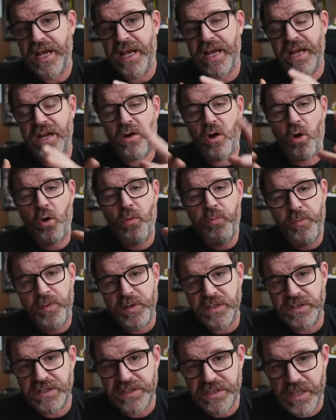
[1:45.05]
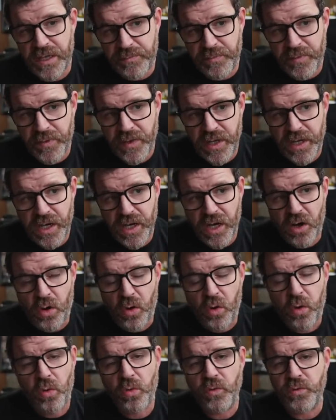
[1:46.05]
it opens up a
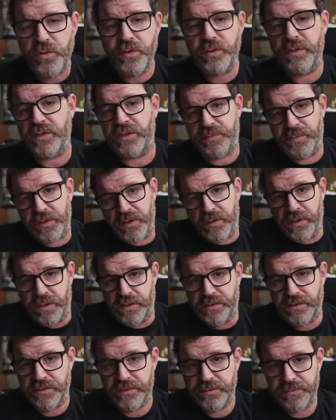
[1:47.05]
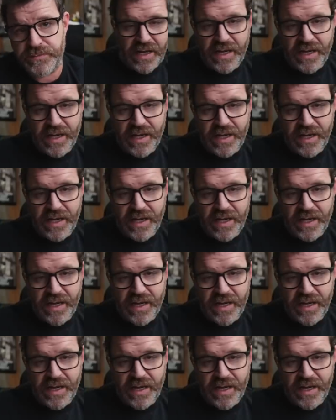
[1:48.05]
whole new experience.